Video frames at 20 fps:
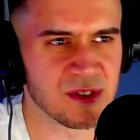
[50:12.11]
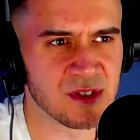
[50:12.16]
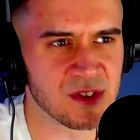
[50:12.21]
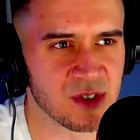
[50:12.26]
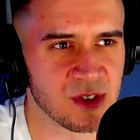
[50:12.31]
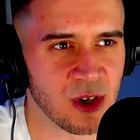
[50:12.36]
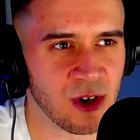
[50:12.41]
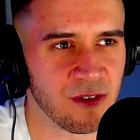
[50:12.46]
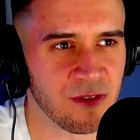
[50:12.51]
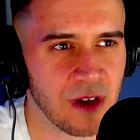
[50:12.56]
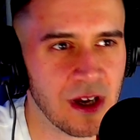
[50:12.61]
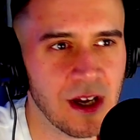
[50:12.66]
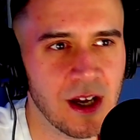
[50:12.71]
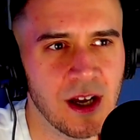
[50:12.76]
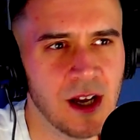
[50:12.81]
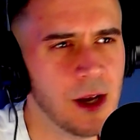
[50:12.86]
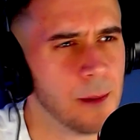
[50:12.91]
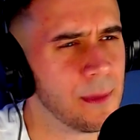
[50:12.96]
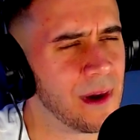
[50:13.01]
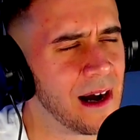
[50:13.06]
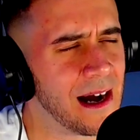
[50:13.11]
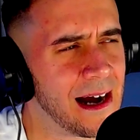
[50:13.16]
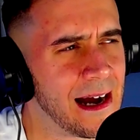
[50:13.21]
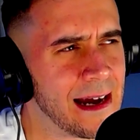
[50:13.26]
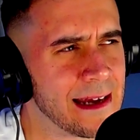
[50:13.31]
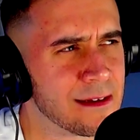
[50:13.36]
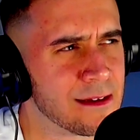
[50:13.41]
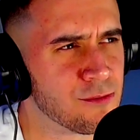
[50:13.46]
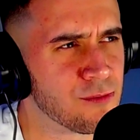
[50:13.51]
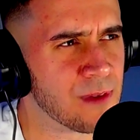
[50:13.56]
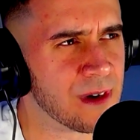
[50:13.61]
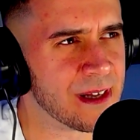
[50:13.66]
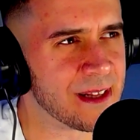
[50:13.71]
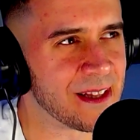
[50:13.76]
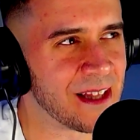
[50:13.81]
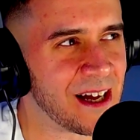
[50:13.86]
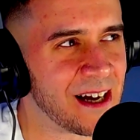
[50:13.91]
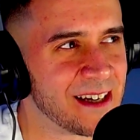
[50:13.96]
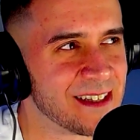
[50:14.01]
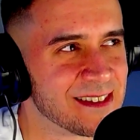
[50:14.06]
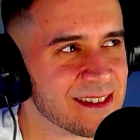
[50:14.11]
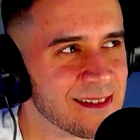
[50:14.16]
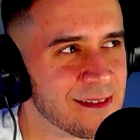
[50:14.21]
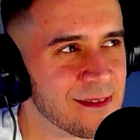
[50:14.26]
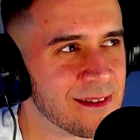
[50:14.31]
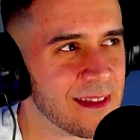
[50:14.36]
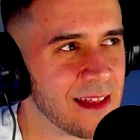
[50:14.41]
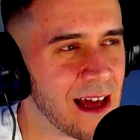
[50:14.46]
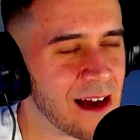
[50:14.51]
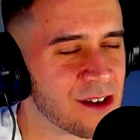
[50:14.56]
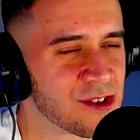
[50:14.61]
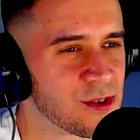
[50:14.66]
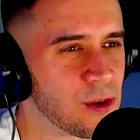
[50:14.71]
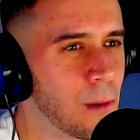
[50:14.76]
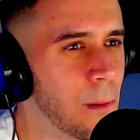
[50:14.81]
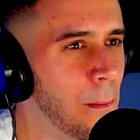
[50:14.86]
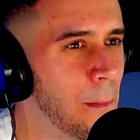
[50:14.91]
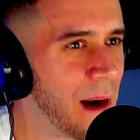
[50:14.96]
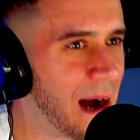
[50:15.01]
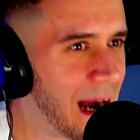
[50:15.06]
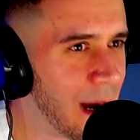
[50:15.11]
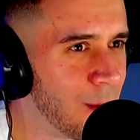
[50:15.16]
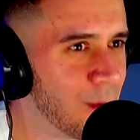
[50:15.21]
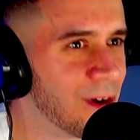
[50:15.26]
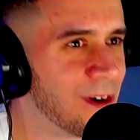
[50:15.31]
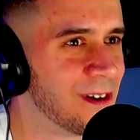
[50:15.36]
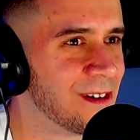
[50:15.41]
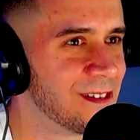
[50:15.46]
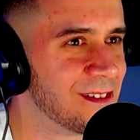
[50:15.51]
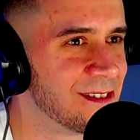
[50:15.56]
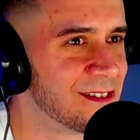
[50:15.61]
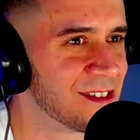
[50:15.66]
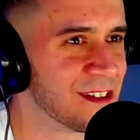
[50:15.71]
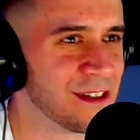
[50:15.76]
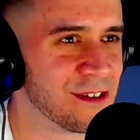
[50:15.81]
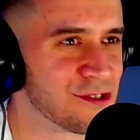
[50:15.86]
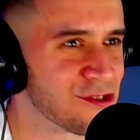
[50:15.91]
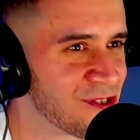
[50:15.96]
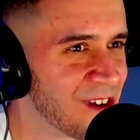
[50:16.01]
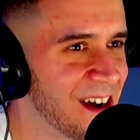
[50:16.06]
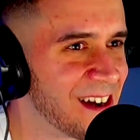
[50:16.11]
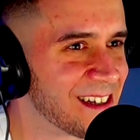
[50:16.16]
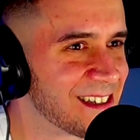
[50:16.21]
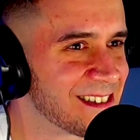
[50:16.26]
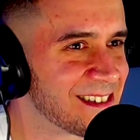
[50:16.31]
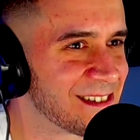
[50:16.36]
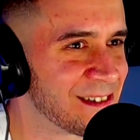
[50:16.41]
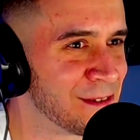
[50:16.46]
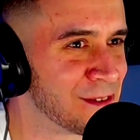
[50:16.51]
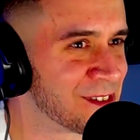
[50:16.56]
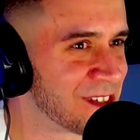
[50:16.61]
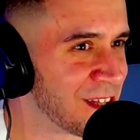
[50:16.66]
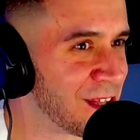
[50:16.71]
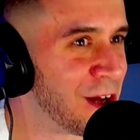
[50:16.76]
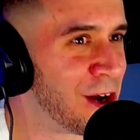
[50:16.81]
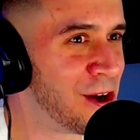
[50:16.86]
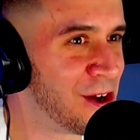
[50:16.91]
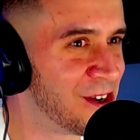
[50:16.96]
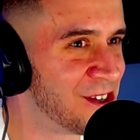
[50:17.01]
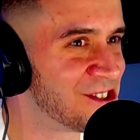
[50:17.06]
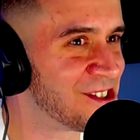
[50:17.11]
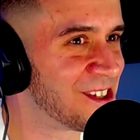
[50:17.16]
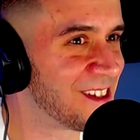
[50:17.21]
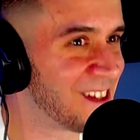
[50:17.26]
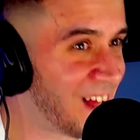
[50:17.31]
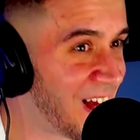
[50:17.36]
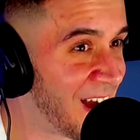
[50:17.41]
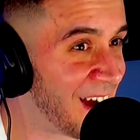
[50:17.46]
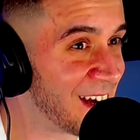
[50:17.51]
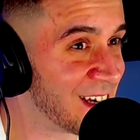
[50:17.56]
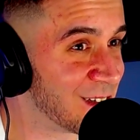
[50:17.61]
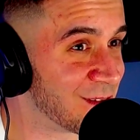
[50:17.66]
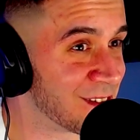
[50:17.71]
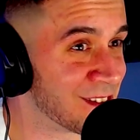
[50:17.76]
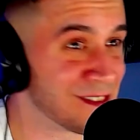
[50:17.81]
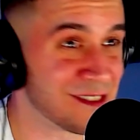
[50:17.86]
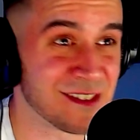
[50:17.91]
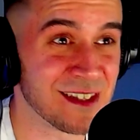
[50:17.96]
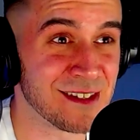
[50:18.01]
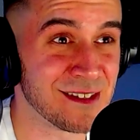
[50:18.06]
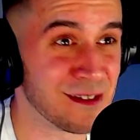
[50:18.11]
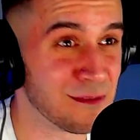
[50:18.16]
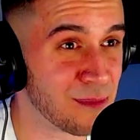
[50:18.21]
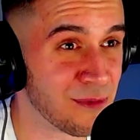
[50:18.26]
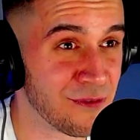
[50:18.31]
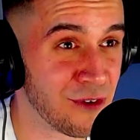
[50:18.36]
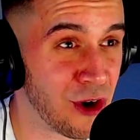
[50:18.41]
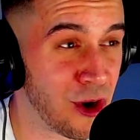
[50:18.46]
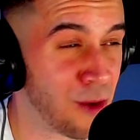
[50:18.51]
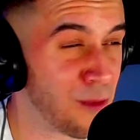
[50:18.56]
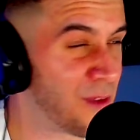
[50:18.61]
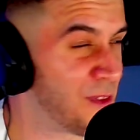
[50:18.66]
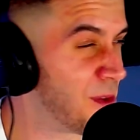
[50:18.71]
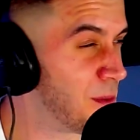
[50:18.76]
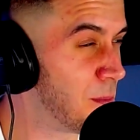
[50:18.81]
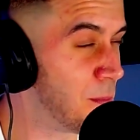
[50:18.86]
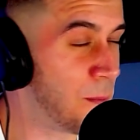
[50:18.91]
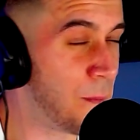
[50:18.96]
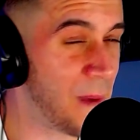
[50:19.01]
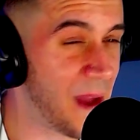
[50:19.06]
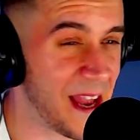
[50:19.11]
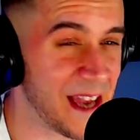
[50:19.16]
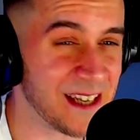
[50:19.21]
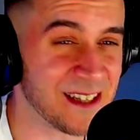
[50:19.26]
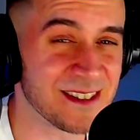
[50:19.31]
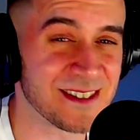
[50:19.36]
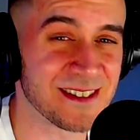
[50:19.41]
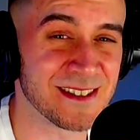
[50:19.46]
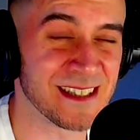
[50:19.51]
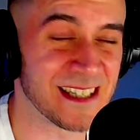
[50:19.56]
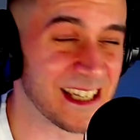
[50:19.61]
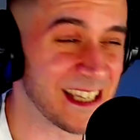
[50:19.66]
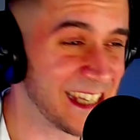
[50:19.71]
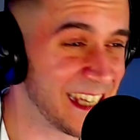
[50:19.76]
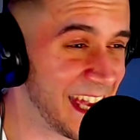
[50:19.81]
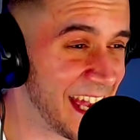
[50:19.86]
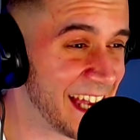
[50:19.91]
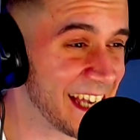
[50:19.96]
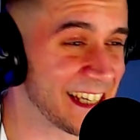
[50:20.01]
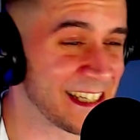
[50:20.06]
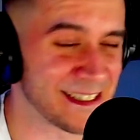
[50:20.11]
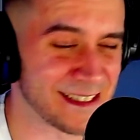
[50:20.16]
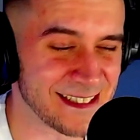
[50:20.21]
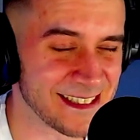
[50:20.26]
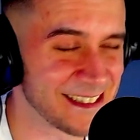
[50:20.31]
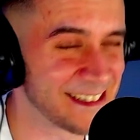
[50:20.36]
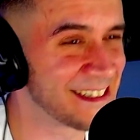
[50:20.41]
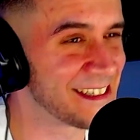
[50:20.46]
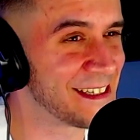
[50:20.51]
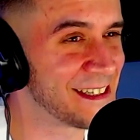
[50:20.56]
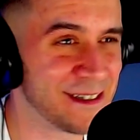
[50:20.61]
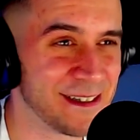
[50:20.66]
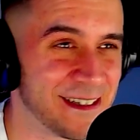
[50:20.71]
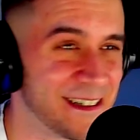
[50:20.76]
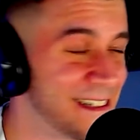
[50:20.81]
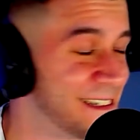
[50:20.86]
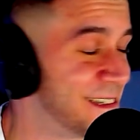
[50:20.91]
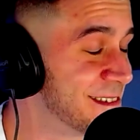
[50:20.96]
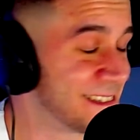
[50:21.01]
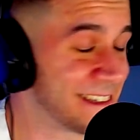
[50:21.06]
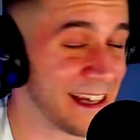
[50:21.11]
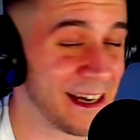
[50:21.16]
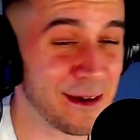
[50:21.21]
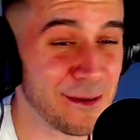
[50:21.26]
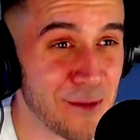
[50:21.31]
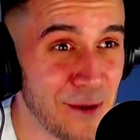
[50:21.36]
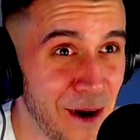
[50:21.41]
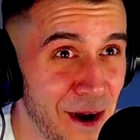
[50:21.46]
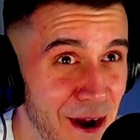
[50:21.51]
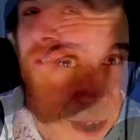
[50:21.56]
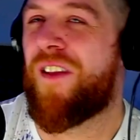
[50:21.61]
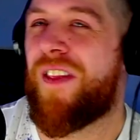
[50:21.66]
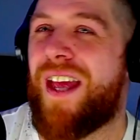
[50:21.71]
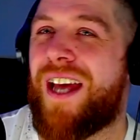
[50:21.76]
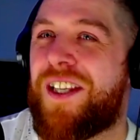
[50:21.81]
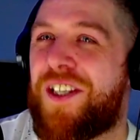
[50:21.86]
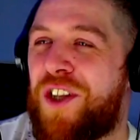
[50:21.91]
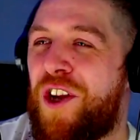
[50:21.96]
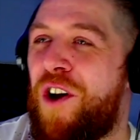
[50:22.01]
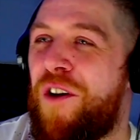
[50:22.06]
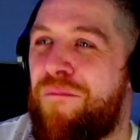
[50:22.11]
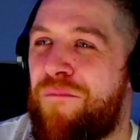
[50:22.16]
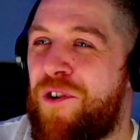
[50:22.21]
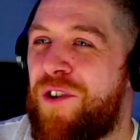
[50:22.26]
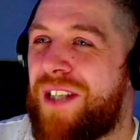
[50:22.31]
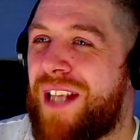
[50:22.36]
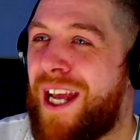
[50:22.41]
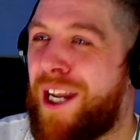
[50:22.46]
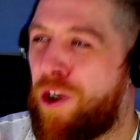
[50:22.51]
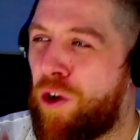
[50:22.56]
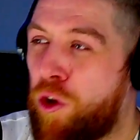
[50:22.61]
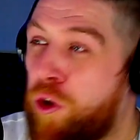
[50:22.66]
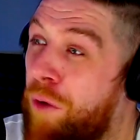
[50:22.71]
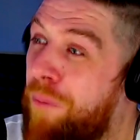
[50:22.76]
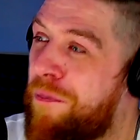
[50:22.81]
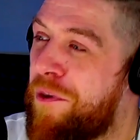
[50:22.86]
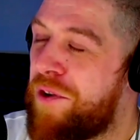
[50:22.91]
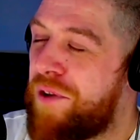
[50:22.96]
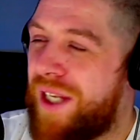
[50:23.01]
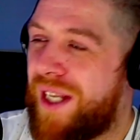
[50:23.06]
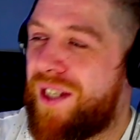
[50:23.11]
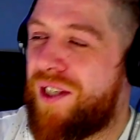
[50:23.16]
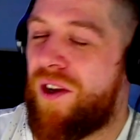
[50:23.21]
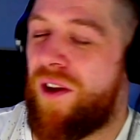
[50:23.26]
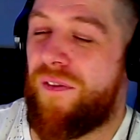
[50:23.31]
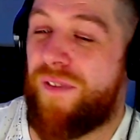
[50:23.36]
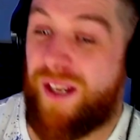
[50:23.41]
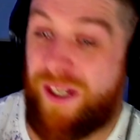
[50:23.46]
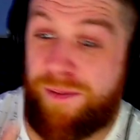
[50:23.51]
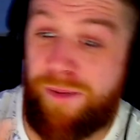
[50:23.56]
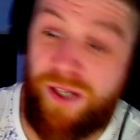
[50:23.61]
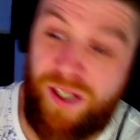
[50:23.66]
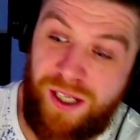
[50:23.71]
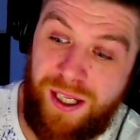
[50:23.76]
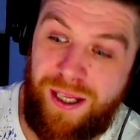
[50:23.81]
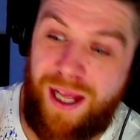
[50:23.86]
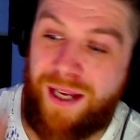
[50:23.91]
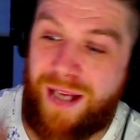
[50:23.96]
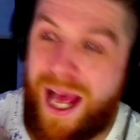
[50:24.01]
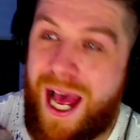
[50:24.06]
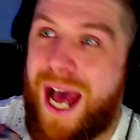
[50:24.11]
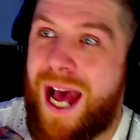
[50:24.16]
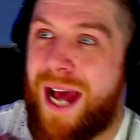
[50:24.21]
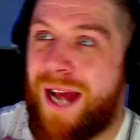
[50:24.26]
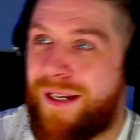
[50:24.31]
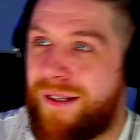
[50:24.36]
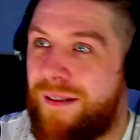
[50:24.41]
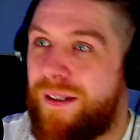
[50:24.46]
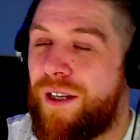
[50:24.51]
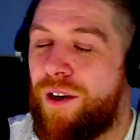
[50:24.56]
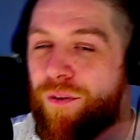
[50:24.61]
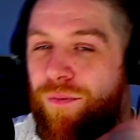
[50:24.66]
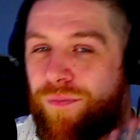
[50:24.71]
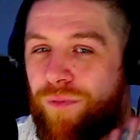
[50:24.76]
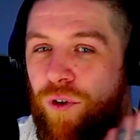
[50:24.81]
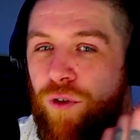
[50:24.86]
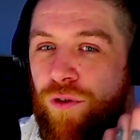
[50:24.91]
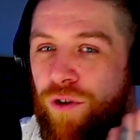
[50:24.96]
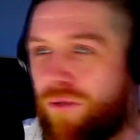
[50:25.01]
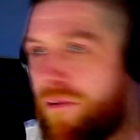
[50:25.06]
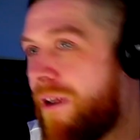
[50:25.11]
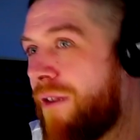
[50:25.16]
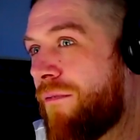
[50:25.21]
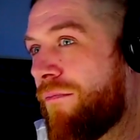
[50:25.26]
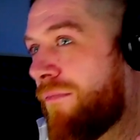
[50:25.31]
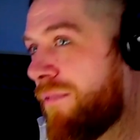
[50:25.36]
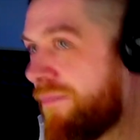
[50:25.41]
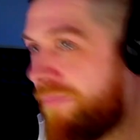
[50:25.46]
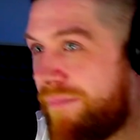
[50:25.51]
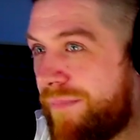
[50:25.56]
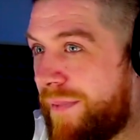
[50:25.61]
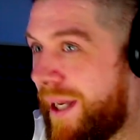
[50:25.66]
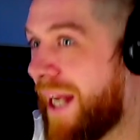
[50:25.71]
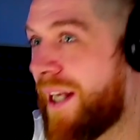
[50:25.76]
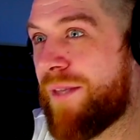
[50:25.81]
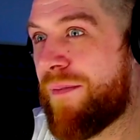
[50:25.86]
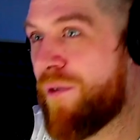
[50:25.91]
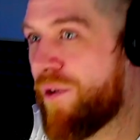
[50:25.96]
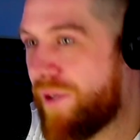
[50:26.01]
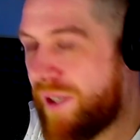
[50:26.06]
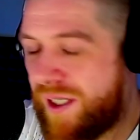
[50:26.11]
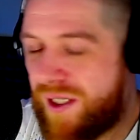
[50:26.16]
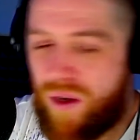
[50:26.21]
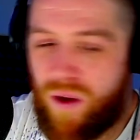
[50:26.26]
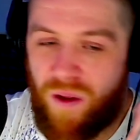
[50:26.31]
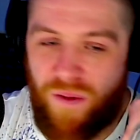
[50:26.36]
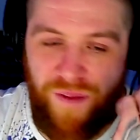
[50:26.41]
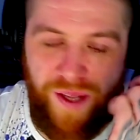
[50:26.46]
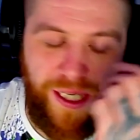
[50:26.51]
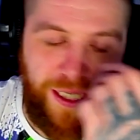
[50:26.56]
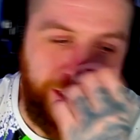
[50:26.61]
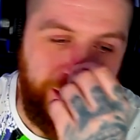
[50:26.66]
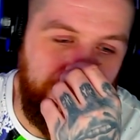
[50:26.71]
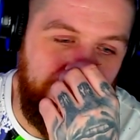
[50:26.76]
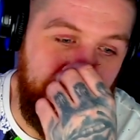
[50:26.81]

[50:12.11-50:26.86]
and stuff. But I didn't realise the actual power to your tracks until I heard you live and seen you perform, and the bass and the kick. And well, see, for that sort of music, like club music sort of thing, especially like hard, underground dance music sort of thing.